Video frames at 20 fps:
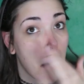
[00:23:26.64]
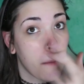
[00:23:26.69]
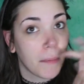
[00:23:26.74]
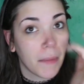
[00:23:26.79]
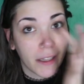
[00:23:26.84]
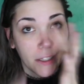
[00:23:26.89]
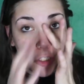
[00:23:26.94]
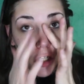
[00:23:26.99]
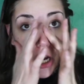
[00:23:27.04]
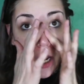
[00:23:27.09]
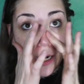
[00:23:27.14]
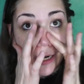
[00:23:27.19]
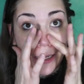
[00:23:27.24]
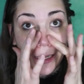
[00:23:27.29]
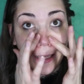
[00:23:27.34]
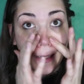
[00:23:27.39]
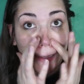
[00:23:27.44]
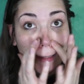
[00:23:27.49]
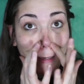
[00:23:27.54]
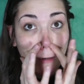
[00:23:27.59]
I'm like trying to
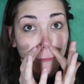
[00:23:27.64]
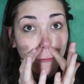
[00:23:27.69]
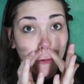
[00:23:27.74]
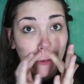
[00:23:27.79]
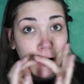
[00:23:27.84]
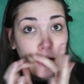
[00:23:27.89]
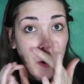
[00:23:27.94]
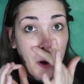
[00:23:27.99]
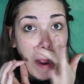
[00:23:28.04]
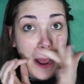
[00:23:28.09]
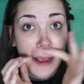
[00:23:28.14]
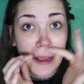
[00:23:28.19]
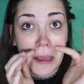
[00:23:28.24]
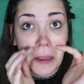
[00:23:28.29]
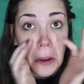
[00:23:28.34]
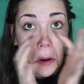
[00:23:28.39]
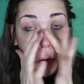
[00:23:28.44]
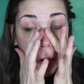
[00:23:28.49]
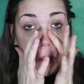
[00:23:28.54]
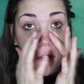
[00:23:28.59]
get it in every crack
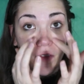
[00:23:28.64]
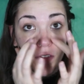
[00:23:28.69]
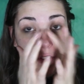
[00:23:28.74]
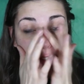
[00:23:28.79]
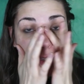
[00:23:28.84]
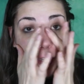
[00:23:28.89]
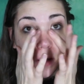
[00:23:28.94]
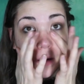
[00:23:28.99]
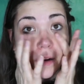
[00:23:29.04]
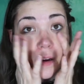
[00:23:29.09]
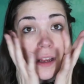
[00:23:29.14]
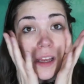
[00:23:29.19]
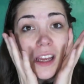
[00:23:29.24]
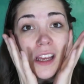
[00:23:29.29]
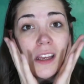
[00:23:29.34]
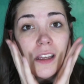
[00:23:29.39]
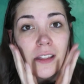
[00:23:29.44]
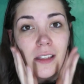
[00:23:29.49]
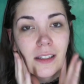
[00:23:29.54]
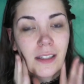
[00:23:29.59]
and crevice here.
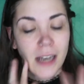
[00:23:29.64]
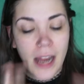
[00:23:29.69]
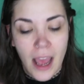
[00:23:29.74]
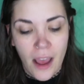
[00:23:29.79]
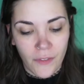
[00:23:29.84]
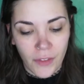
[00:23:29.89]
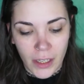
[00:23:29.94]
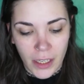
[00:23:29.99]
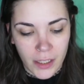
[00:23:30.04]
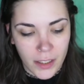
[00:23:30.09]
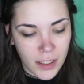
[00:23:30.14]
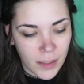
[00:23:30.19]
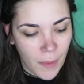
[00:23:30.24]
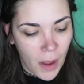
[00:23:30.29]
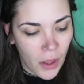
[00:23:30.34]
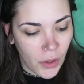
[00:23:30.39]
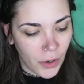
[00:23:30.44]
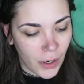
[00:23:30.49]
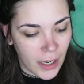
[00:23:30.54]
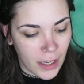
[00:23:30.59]
Doesn't have like a
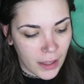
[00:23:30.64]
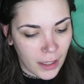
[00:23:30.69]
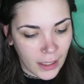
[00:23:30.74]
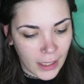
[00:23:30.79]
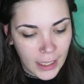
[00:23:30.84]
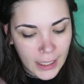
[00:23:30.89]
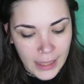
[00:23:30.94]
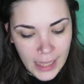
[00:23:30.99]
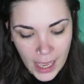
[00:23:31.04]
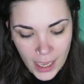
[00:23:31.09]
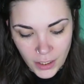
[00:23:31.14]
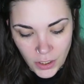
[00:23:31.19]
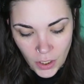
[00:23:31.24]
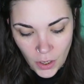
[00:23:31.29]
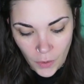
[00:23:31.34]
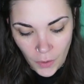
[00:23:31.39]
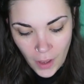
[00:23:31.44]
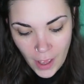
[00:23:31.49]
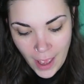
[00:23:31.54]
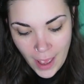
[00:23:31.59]
smell or anything like that,
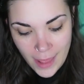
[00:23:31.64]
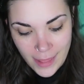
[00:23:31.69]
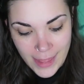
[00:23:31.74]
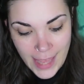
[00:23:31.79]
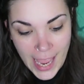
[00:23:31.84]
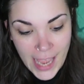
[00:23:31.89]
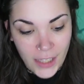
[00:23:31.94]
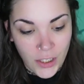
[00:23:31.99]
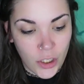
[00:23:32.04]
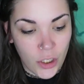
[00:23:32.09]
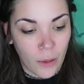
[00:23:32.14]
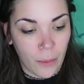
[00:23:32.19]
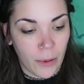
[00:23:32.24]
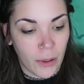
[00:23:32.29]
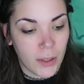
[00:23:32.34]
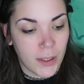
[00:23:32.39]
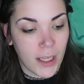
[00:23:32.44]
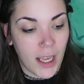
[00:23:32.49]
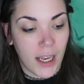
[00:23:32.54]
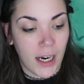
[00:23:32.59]
so that's super
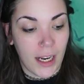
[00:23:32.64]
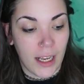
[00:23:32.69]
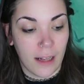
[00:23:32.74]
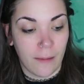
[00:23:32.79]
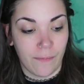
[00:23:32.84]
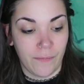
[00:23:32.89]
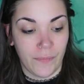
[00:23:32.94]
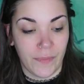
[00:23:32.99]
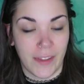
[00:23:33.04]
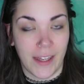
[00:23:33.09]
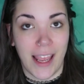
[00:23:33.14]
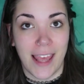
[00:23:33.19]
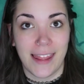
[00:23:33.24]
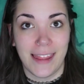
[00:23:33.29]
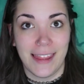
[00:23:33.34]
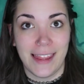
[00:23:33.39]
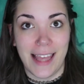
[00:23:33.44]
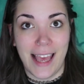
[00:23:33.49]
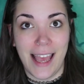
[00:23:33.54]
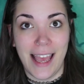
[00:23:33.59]
exciting.
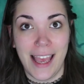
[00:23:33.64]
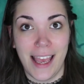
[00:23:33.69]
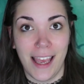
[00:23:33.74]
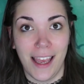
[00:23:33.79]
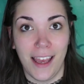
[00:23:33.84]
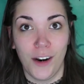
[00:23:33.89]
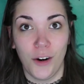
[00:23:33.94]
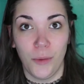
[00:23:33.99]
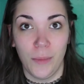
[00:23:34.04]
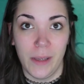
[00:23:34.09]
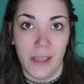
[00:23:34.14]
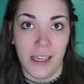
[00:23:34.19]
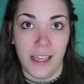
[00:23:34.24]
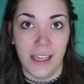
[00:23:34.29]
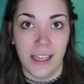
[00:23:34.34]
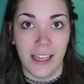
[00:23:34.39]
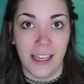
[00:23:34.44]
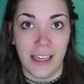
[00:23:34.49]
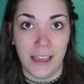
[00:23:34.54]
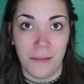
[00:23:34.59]
That'll
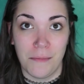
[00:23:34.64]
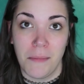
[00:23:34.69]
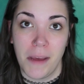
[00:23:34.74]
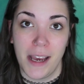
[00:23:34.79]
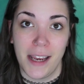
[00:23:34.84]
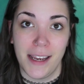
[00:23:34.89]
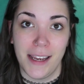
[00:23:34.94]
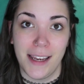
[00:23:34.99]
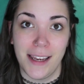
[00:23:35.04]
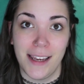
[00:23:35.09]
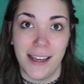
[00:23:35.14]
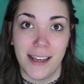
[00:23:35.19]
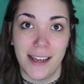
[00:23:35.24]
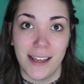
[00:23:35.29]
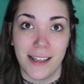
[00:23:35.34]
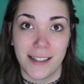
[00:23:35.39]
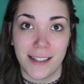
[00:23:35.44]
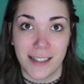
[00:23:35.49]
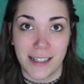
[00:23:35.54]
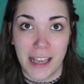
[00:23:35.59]
be in my
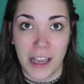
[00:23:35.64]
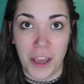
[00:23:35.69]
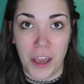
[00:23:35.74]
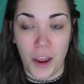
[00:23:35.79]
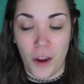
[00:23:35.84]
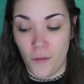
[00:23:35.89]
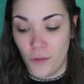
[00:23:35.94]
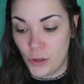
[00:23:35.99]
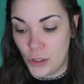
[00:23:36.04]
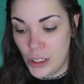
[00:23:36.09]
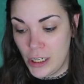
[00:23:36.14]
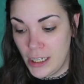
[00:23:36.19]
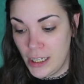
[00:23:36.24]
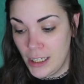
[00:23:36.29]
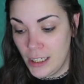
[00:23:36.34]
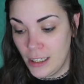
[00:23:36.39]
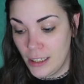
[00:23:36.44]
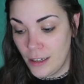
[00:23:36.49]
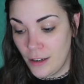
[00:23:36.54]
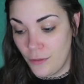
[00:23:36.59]
skincare
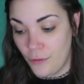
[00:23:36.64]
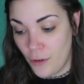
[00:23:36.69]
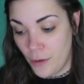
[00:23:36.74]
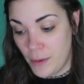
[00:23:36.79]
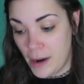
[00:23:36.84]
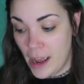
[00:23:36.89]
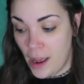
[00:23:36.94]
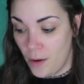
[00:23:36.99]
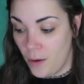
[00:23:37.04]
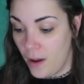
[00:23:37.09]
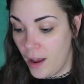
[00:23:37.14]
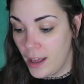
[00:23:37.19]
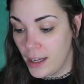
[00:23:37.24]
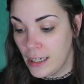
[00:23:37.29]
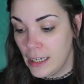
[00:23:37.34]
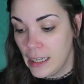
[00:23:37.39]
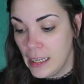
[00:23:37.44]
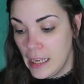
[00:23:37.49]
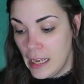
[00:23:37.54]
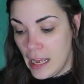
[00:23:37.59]
routine from now on.
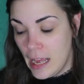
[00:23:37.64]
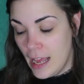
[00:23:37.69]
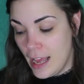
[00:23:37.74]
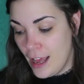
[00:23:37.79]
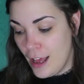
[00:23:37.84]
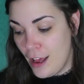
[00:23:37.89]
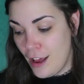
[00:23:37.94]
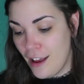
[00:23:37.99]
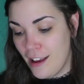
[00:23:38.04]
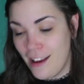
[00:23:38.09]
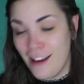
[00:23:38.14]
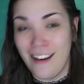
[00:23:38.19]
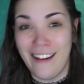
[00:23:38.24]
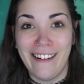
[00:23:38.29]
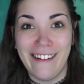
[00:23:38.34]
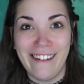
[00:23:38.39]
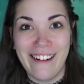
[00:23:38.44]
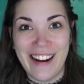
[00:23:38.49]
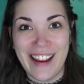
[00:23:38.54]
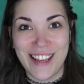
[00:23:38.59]

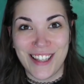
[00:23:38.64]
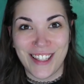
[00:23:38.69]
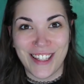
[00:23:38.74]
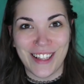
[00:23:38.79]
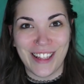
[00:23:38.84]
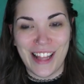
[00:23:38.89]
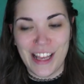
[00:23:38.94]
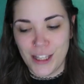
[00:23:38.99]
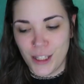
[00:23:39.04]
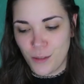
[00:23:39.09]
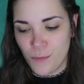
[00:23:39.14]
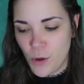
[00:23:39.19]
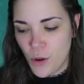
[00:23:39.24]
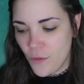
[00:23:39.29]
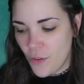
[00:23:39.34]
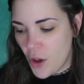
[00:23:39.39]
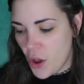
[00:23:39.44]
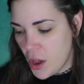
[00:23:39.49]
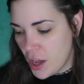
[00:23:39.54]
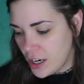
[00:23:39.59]
All right, so let's move
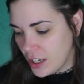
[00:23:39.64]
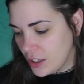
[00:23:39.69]
on.